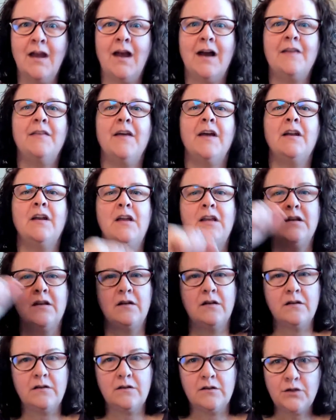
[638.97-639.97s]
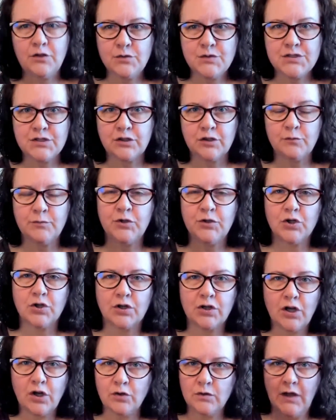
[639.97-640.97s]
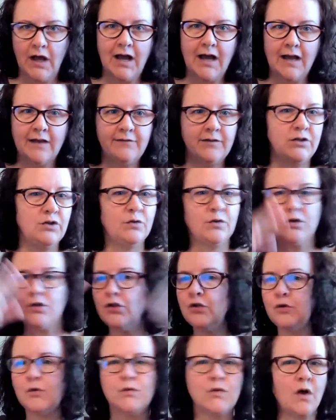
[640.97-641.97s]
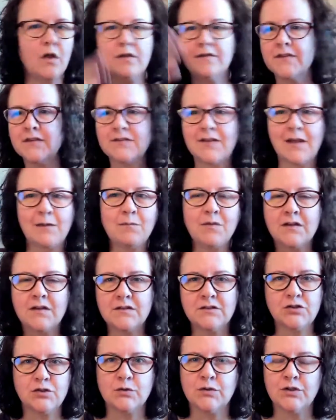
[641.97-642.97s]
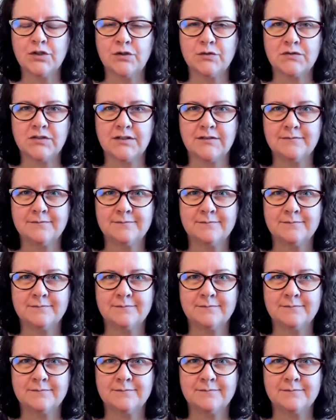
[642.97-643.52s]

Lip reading: And then in YouTube, you're going to go live and you can use all of the same things that you're using.